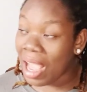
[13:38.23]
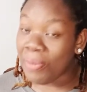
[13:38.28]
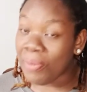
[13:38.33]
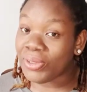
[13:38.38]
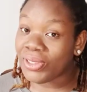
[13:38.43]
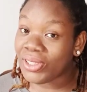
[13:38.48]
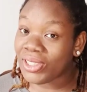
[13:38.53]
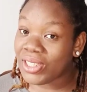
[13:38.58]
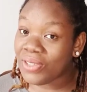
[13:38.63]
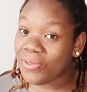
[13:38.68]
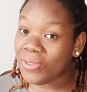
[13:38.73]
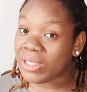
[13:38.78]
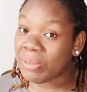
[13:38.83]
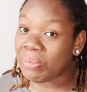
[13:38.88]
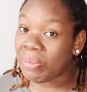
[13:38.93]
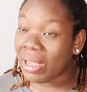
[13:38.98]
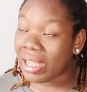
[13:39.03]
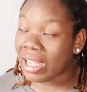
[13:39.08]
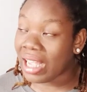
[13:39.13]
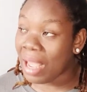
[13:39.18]
I'm shooting
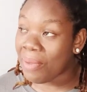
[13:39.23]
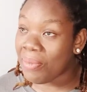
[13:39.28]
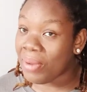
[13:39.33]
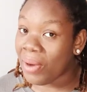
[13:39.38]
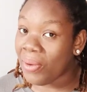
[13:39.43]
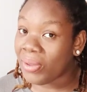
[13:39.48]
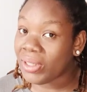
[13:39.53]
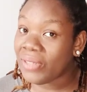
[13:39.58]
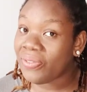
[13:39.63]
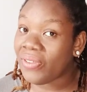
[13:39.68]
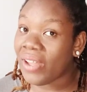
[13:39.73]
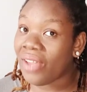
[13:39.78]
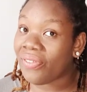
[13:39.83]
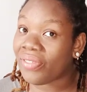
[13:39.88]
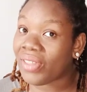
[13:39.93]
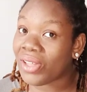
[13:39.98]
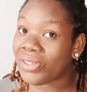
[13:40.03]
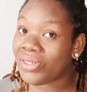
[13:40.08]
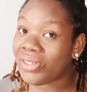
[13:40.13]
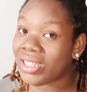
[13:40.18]
with the back camera. What if I
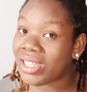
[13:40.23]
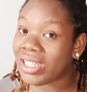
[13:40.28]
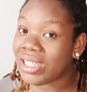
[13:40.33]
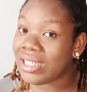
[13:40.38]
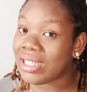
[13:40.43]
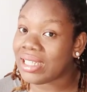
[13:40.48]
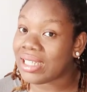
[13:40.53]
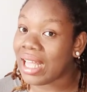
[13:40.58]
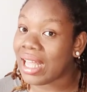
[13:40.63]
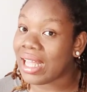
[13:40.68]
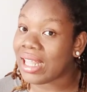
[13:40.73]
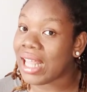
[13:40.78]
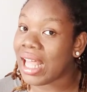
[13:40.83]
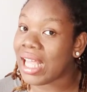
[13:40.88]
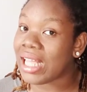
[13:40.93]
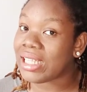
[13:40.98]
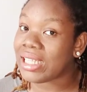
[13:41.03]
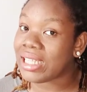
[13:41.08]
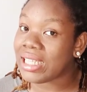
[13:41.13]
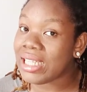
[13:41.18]
start shooting this
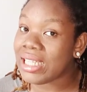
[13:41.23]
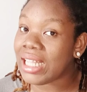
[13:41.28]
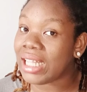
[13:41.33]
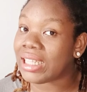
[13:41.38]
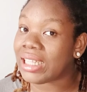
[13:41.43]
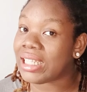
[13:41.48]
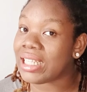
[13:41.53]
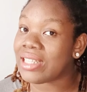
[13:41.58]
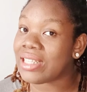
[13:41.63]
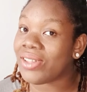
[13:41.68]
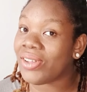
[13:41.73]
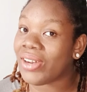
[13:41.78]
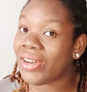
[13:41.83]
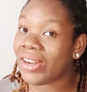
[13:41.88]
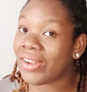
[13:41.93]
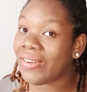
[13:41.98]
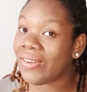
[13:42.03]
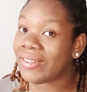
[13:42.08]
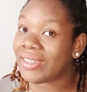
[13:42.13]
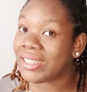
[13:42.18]
and I see that it's
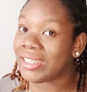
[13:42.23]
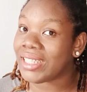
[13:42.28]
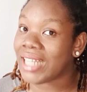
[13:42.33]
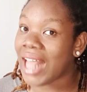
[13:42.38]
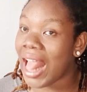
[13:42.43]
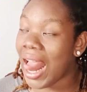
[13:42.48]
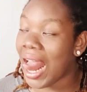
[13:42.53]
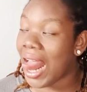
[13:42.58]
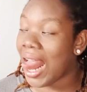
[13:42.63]
not recording?